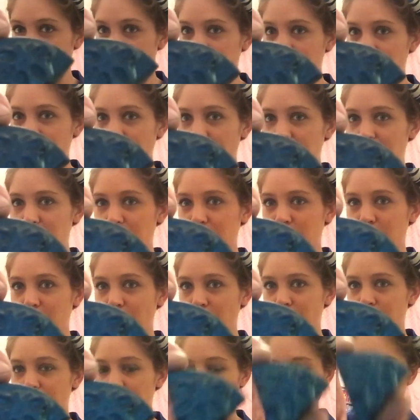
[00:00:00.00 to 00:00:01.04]
So that is
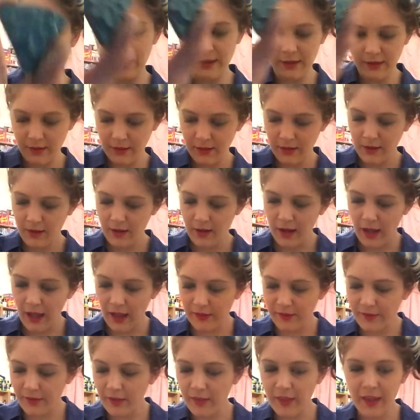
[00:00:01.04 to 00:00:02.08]
Serene.
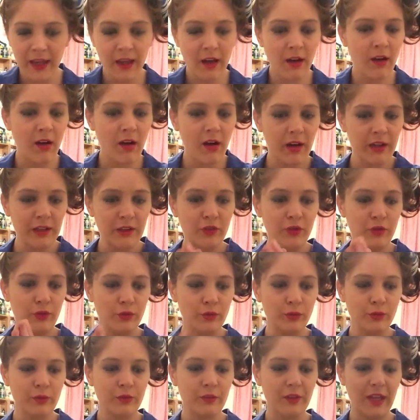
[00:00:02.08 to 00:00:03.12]
And so they are eye
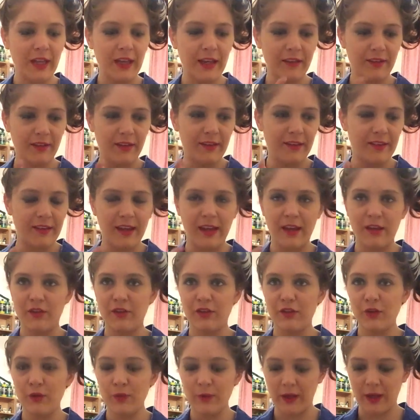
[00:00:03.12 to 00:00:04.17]
jewels and as I said,
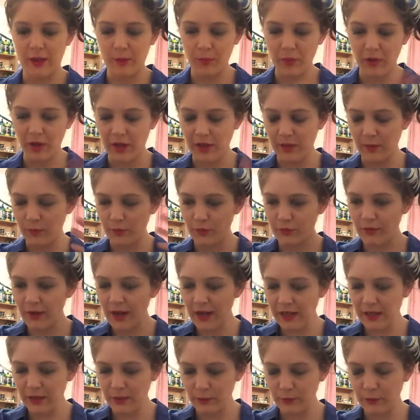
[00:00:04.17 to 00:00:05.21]
you can apply them
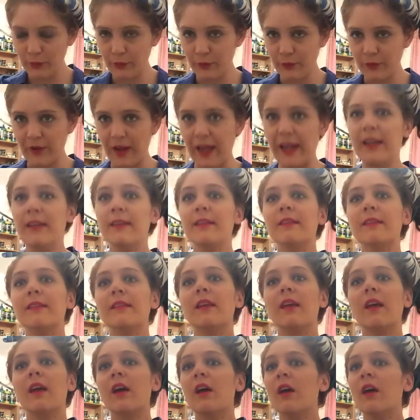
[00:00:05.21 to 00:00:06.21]
directly onto your face